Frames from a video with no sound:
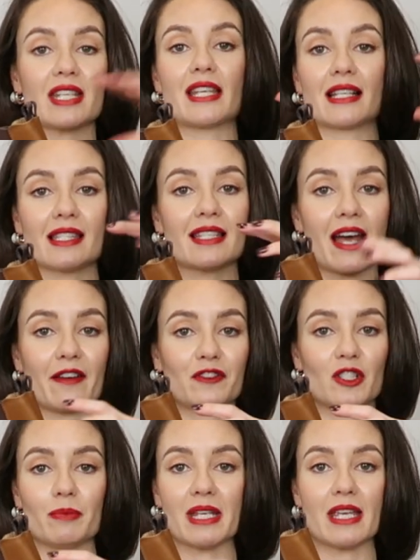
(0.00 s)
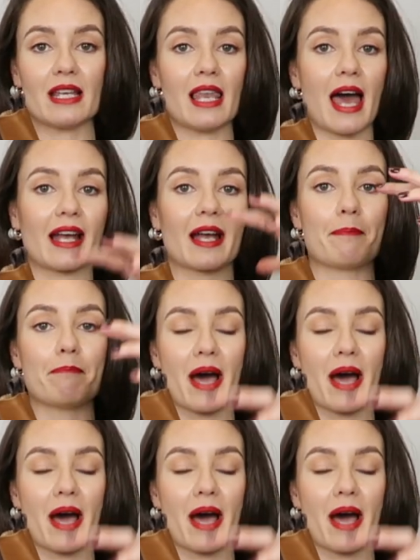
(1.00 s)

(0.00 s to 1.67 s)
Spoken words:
it doesn't have to be like a